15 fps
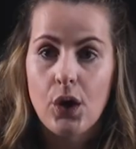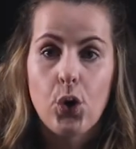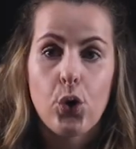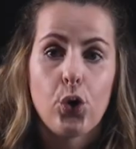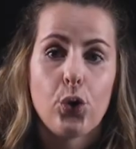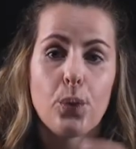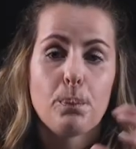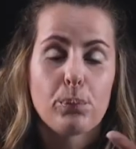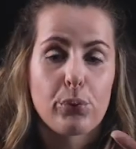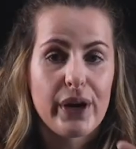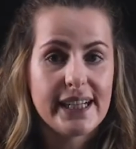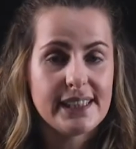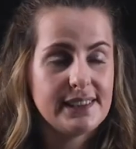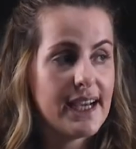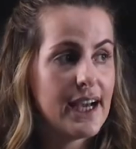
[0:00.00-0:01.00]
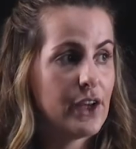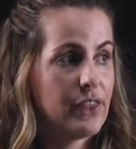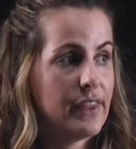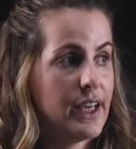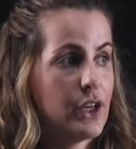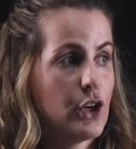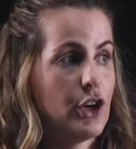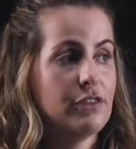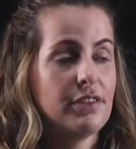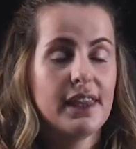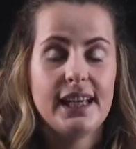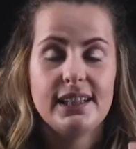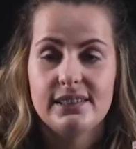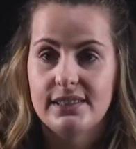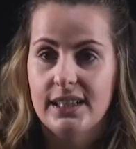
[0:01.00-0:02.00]
or breakdown then of
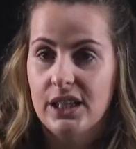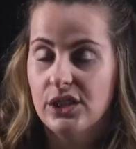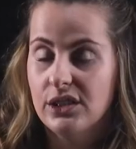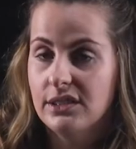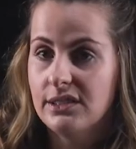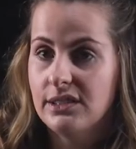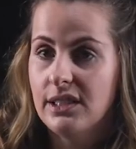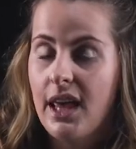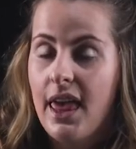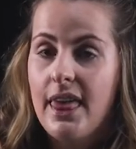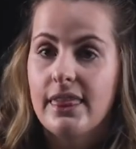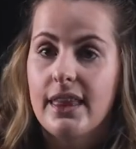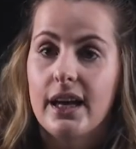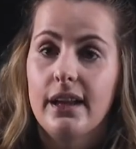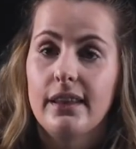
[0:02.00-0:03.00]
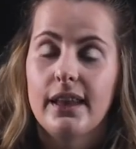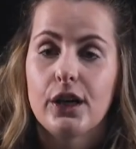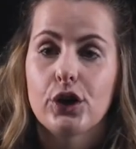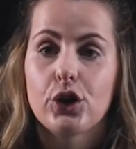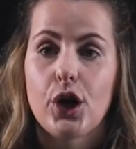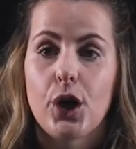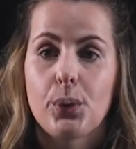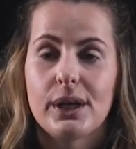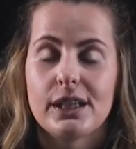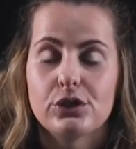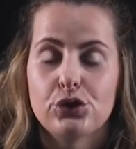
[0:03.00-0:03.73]
these cells that are then going